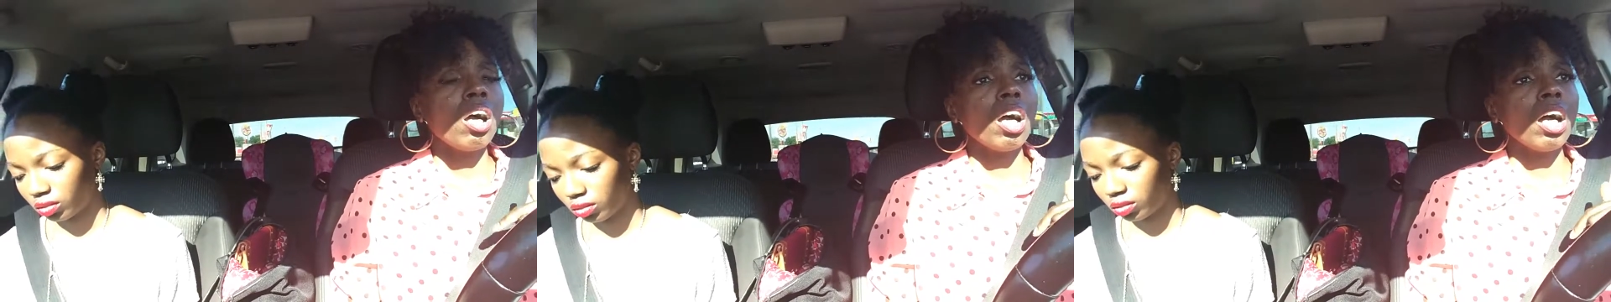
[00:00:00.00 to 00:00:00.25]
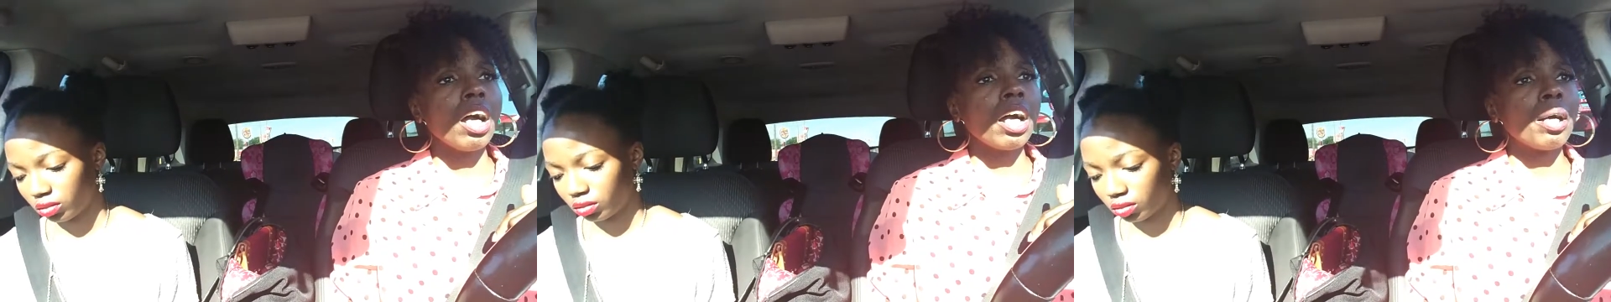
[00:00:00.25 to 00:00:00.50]

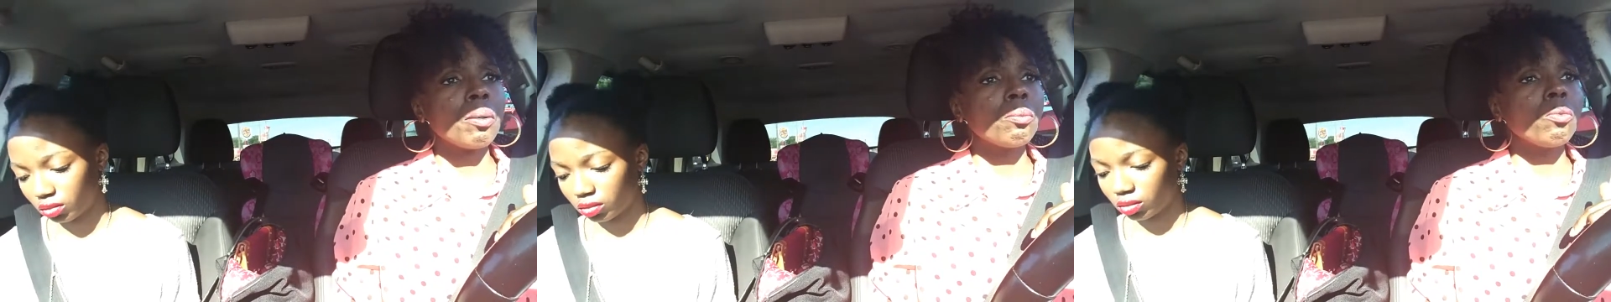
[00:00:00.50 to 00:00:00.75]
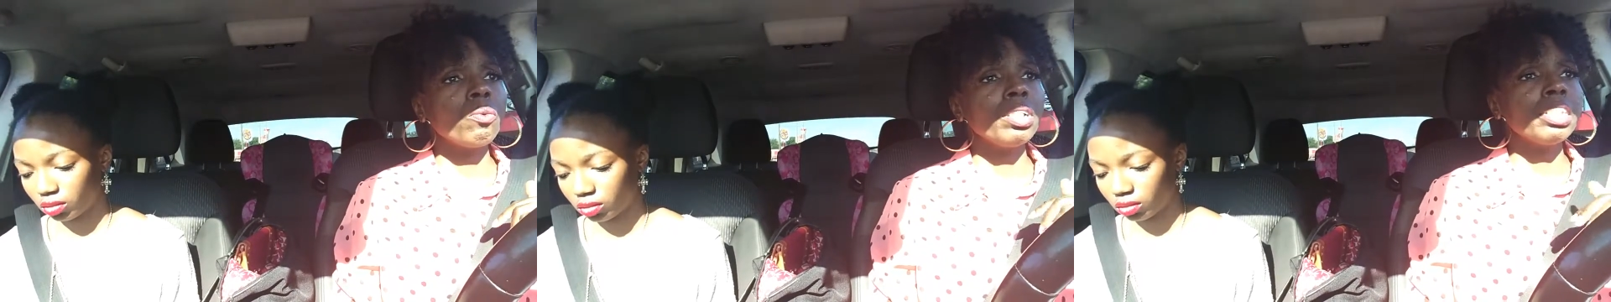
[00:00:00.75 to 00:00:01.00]
Speaker 1: Um,
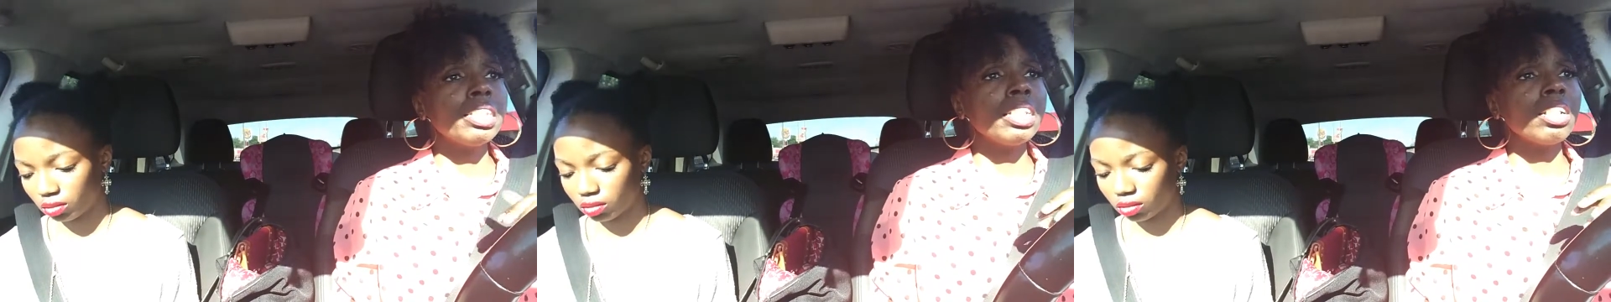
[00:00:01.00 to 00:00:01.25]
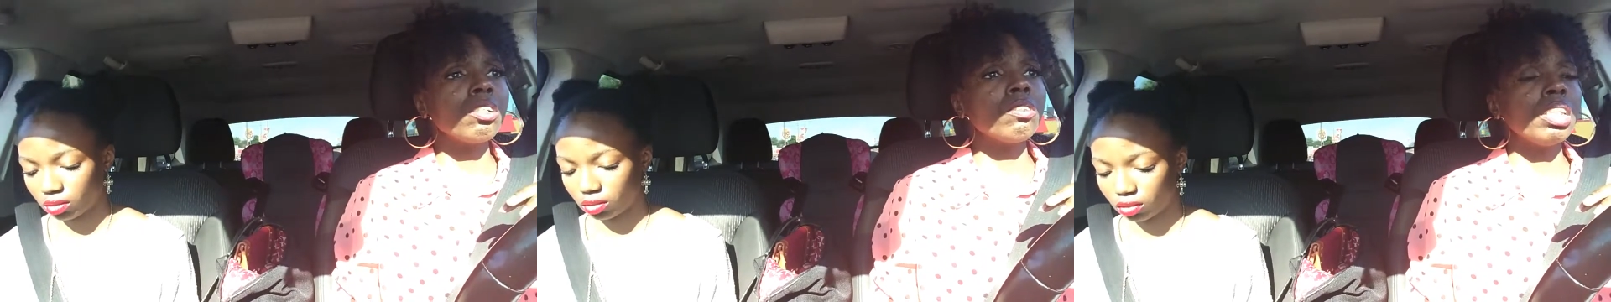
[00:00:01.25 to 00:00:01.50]
we
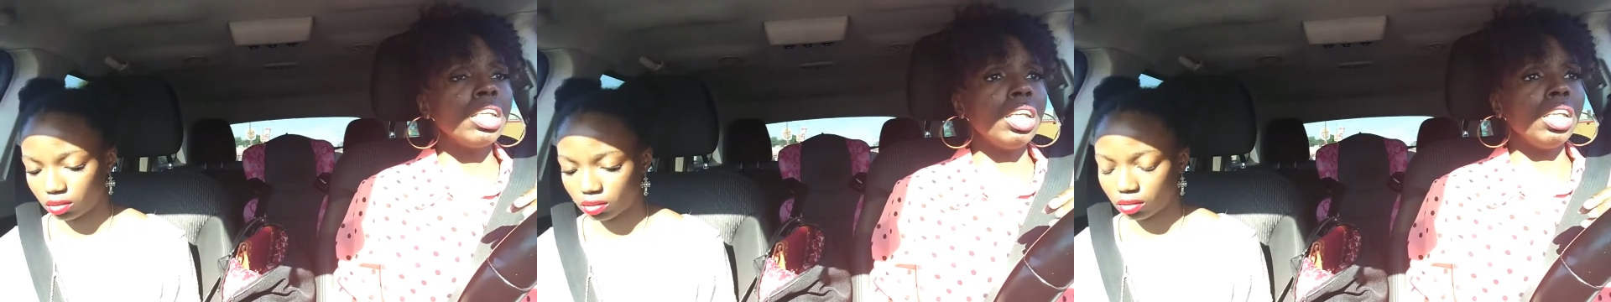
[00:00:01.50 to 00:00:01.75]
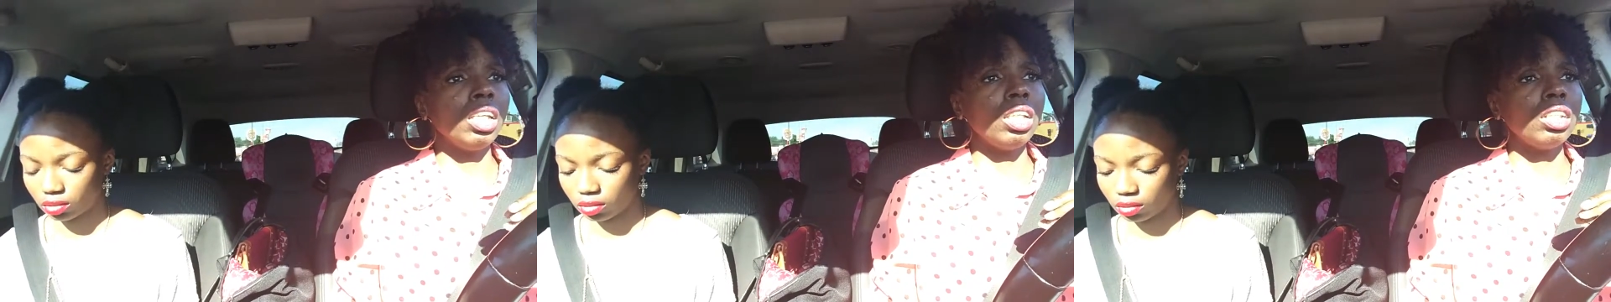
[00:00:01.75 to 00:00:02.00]
still
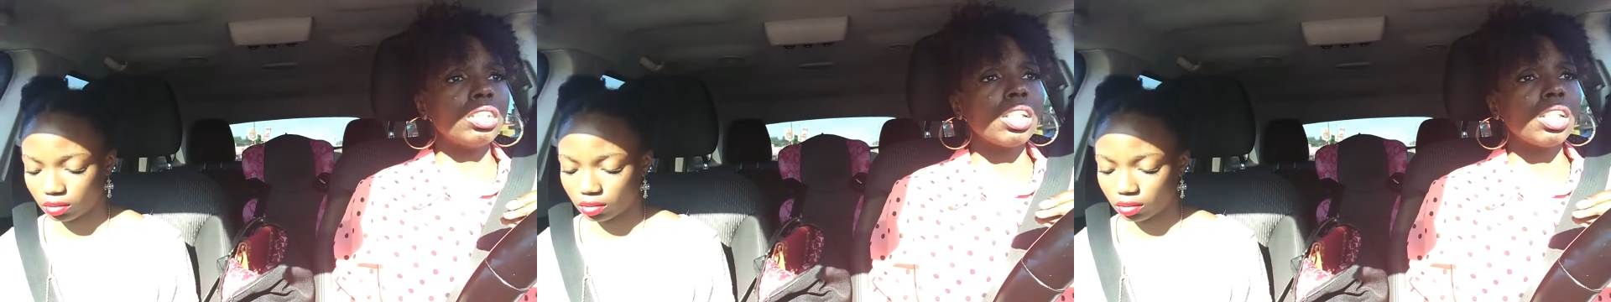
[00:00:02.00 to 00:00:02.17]
need,